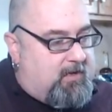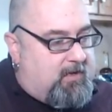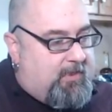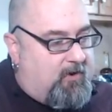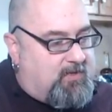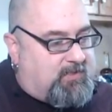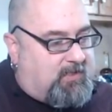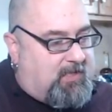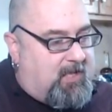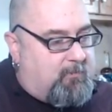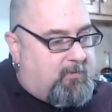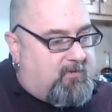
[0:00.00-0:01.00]
Yeah, there is a
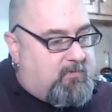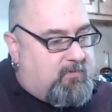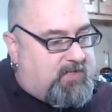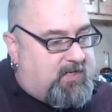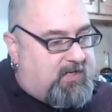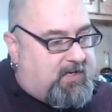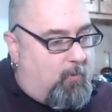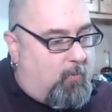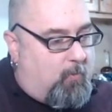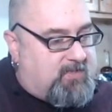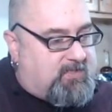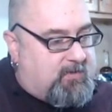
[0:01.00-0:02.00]
little bit of music, and there
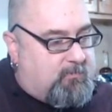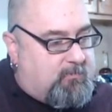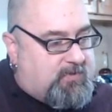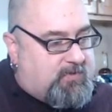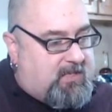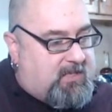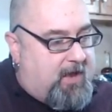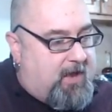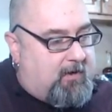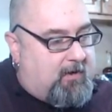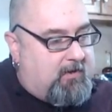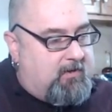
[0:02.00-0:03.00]
was music in the
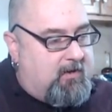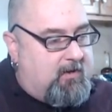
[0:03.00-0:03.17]
background.